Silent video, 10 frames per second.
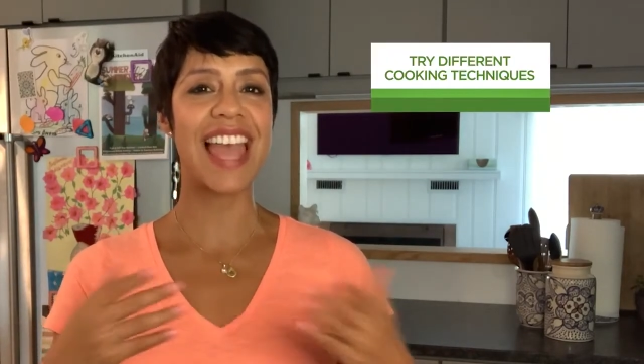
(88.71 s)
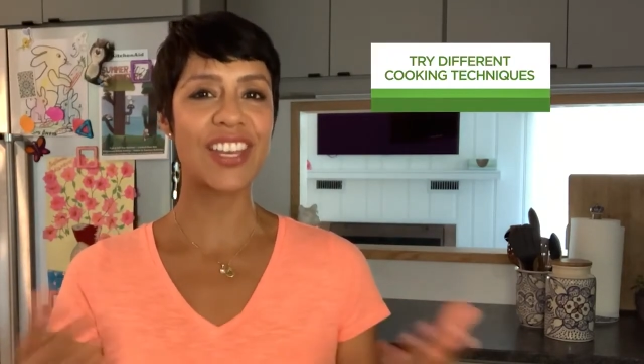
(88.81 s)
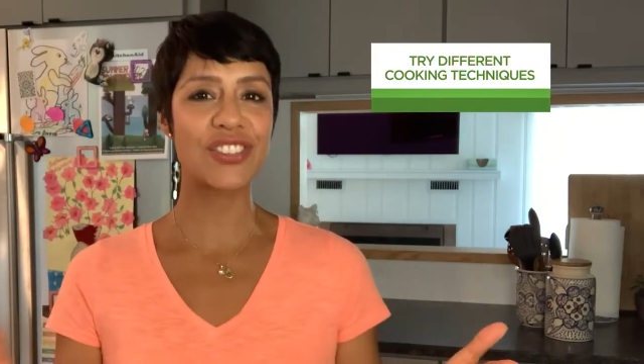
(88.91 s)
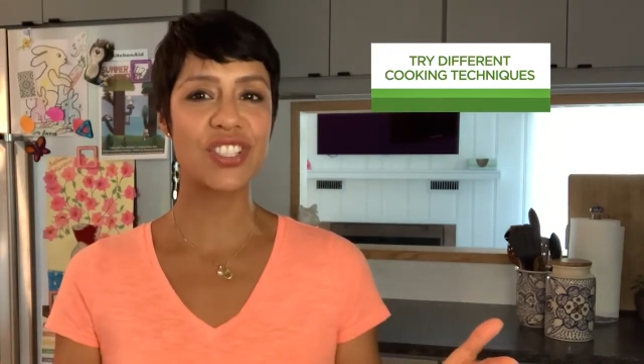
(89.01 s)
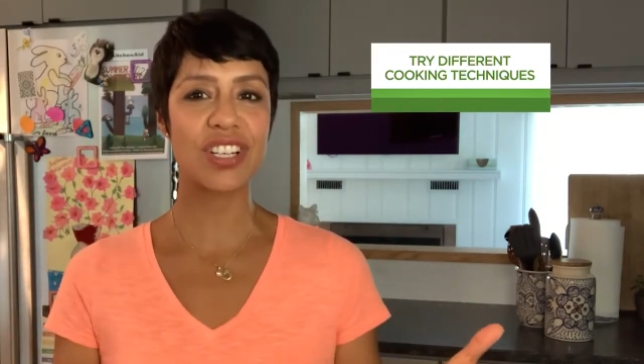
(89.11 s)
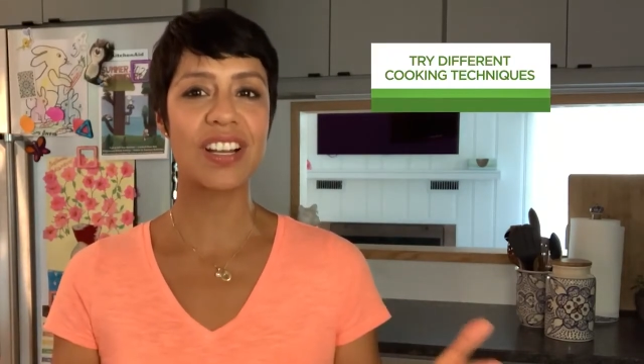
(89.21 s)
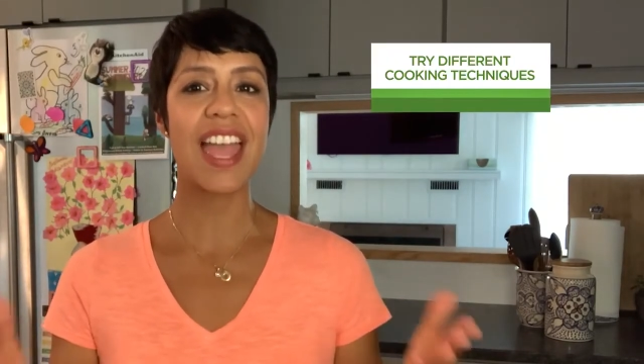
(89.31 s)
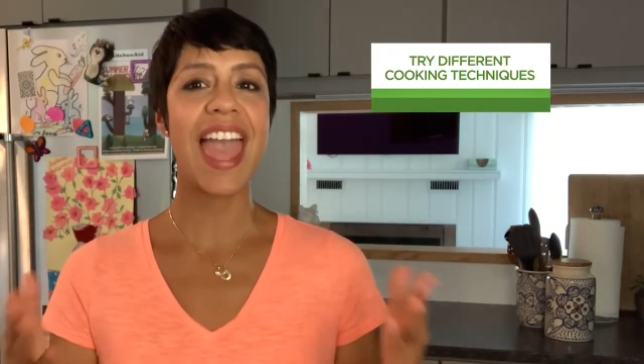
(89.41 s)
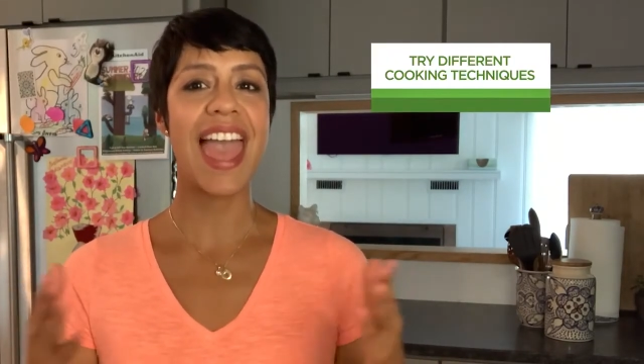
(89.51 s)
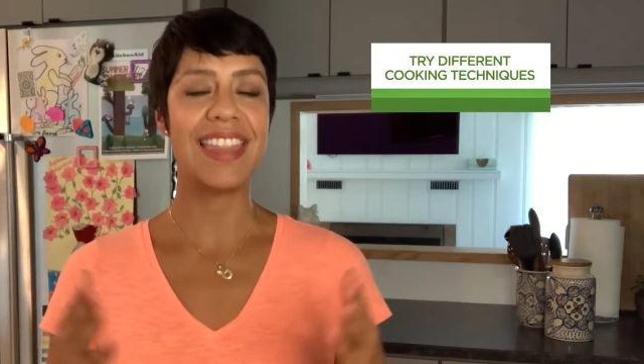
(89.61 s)
texture
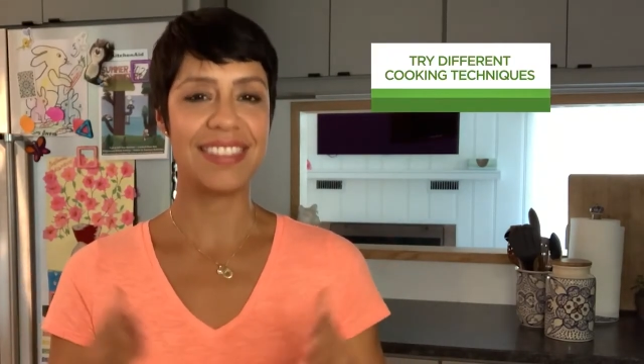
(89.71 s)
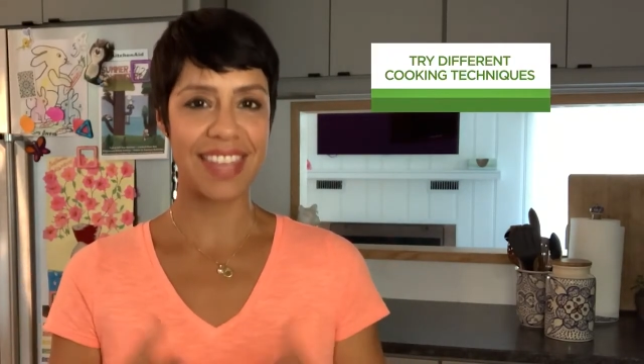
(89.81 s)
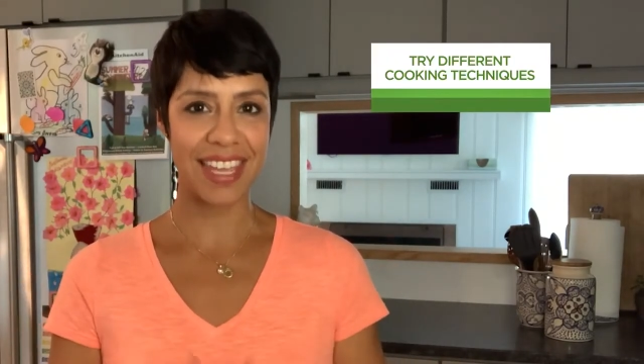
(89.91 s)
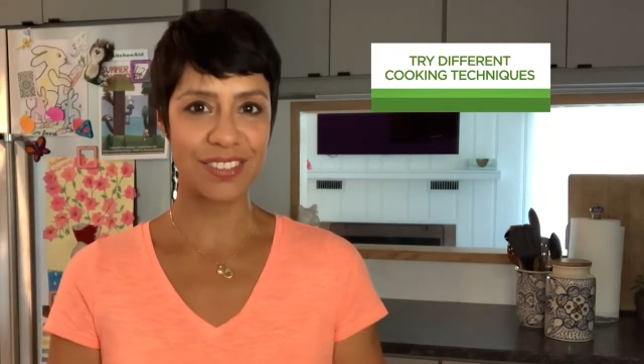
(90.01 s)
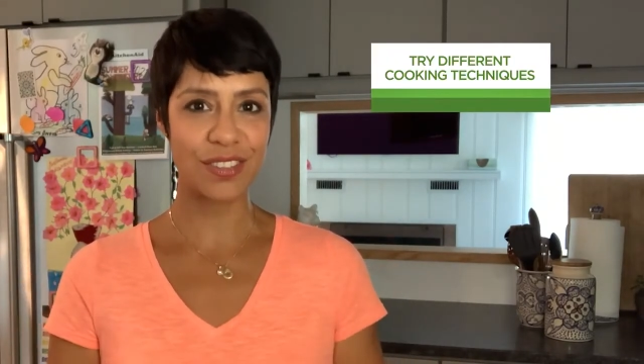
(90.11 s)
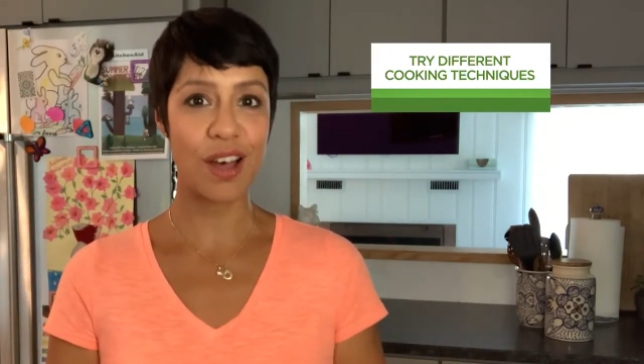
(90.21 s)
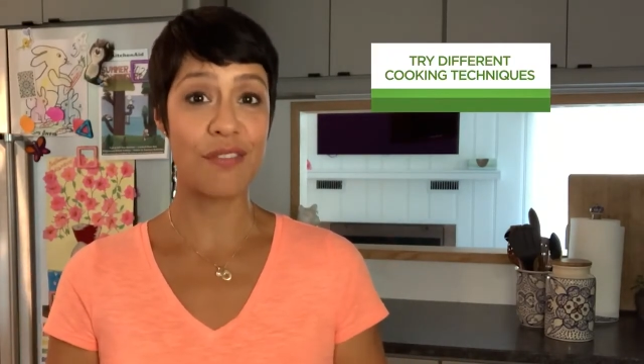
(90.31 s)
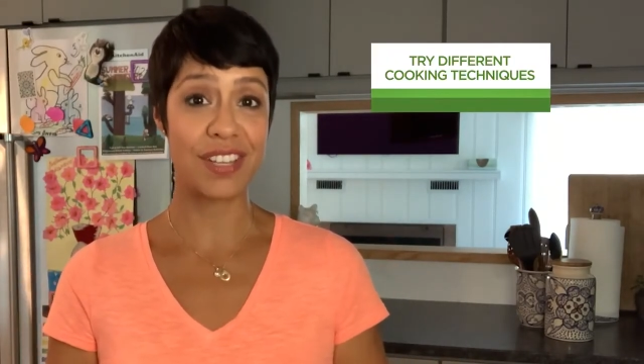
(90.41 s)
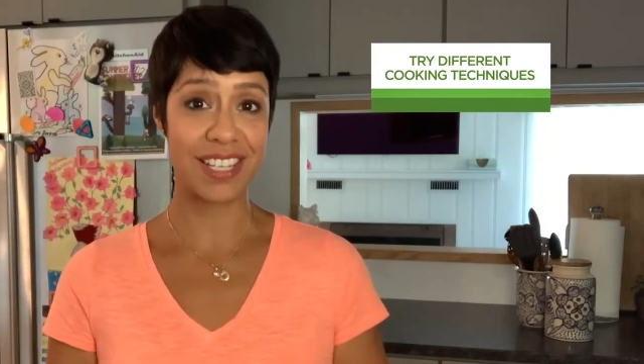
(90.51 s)
and taste of a